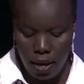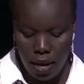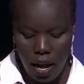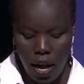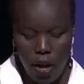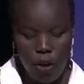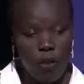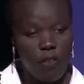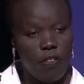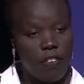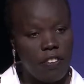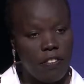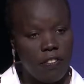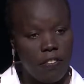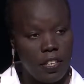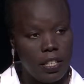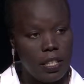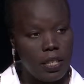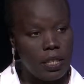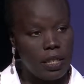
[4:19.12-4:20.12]
I often
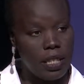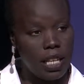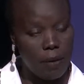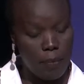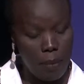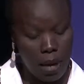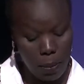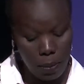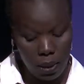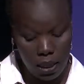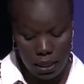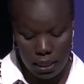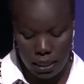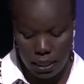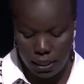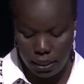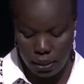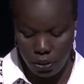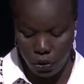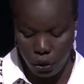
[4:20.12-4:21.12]
feel that maybe it's
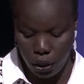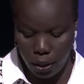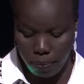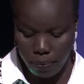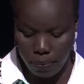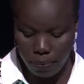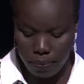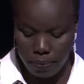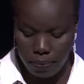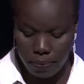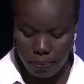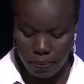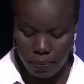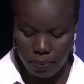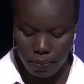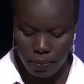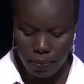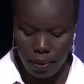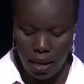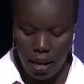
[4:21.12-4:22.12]
still a dream.
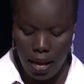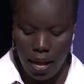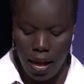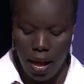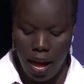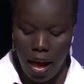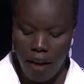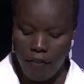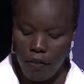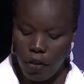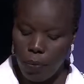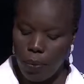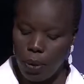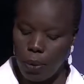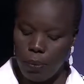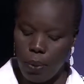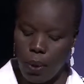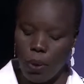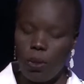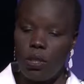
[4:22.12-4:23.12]
Having been
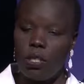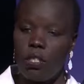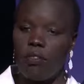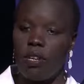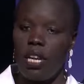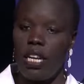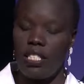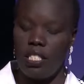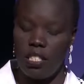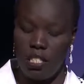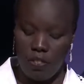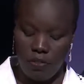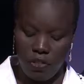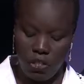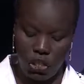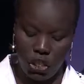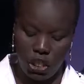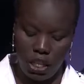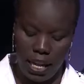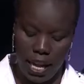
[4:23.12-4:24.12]
born and raised in
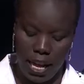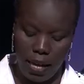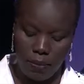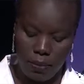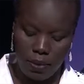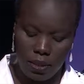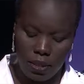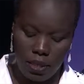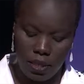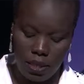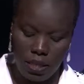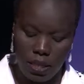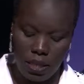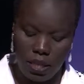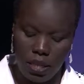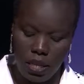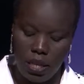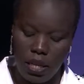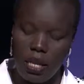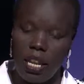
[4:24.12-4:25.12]
refugee camps,
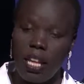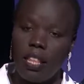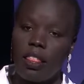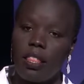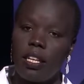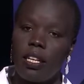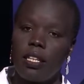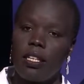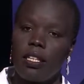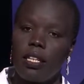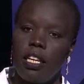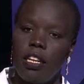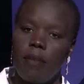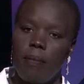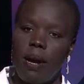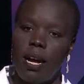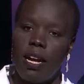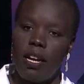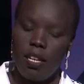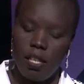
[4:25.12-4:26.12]
nothing in
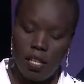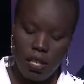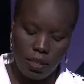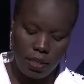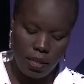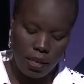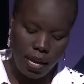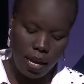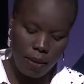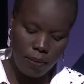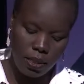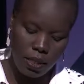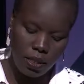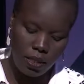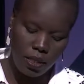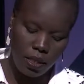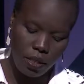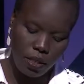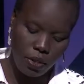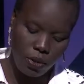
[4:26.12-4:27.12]
my early
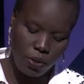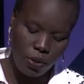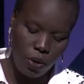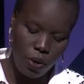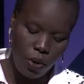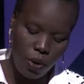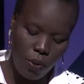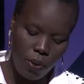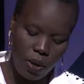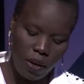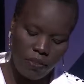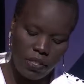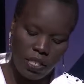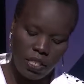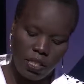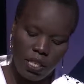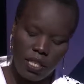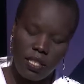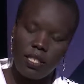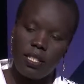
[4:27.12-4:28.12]
circumstances would have
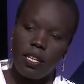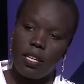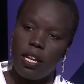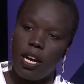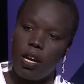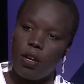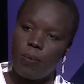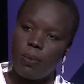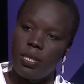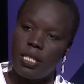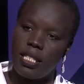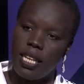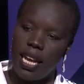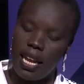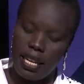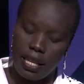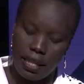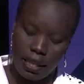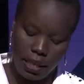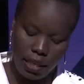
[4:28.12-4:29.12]
suggested I'll be
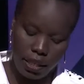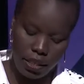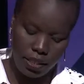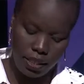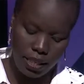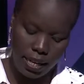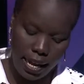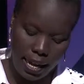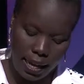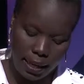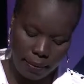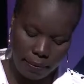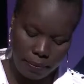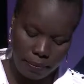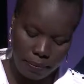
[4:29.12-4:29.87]
standing here today.